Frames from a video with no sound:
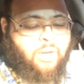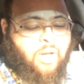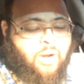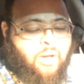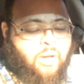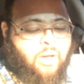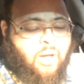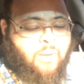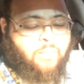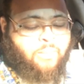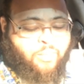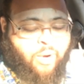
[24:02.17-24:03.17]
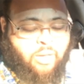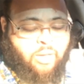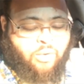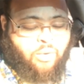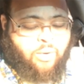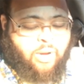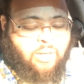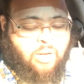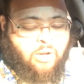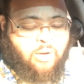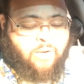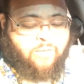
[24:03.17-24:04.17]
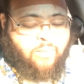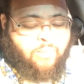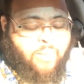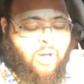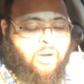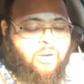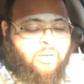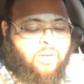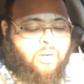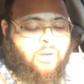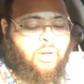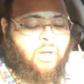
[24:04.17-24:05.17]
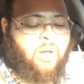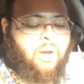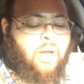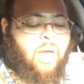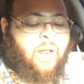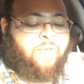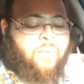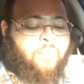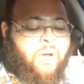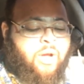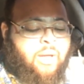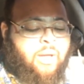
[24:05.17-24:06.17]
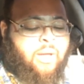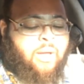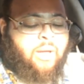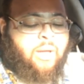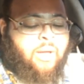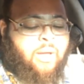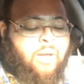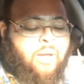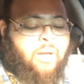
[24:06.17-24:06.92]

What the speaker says: going to come break through these little different bunkers, and not even bunkers, but like